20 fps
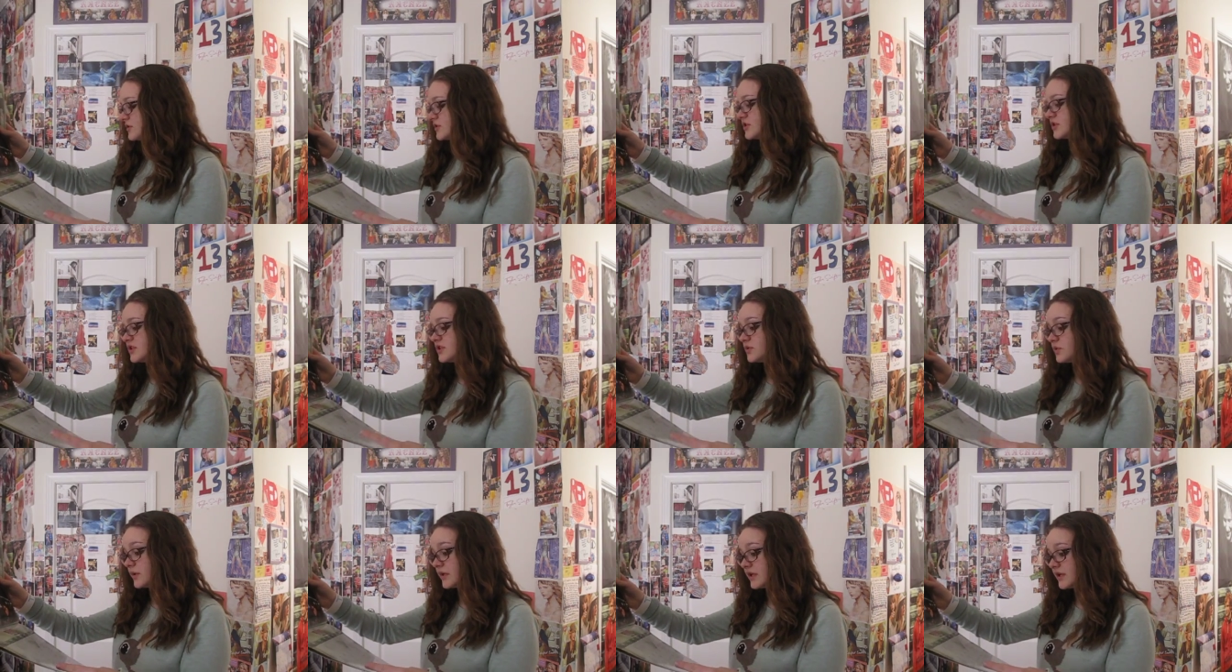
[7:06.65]
she
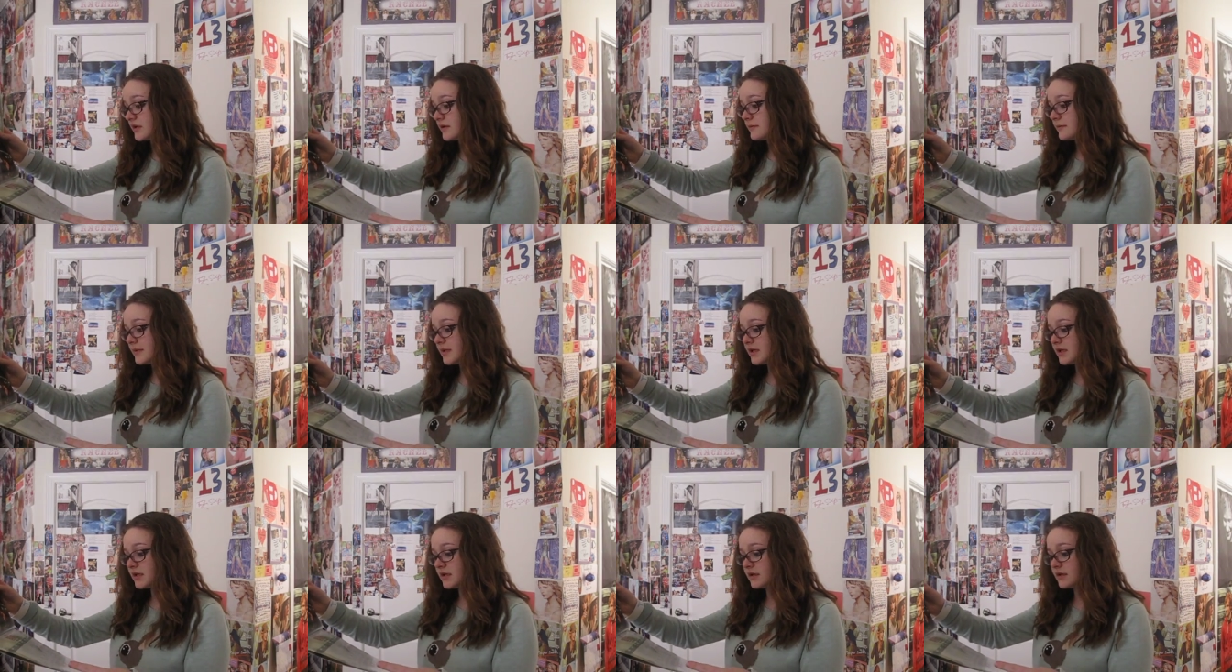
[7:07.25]
tweeted
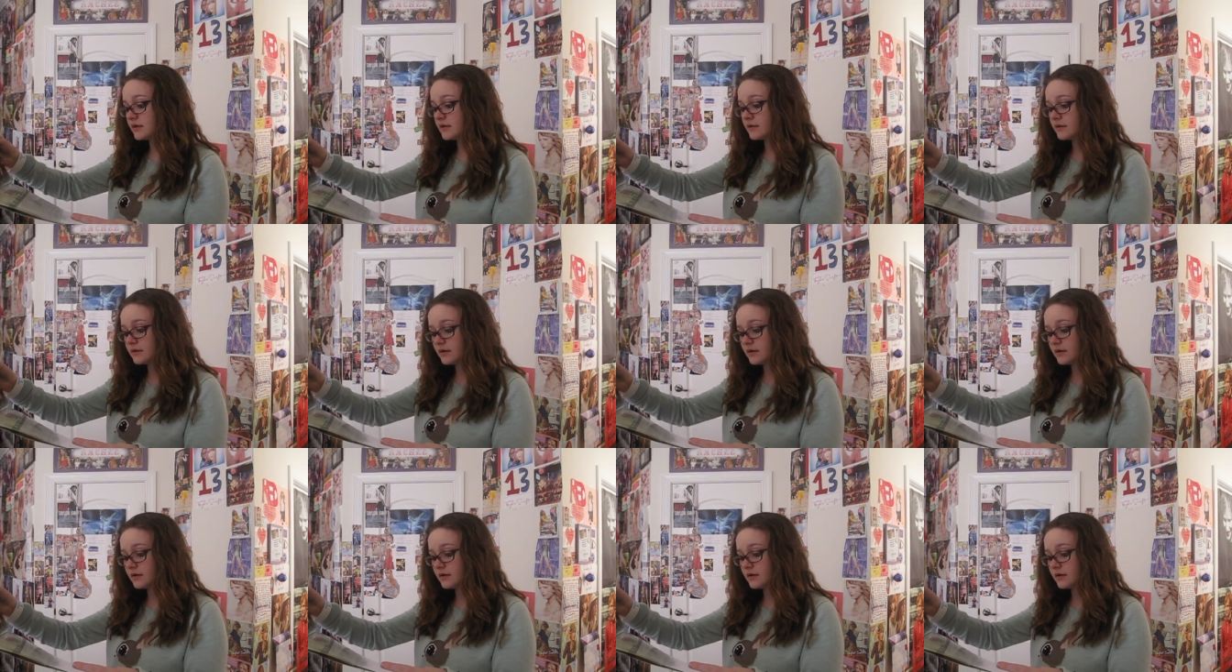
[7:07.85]
me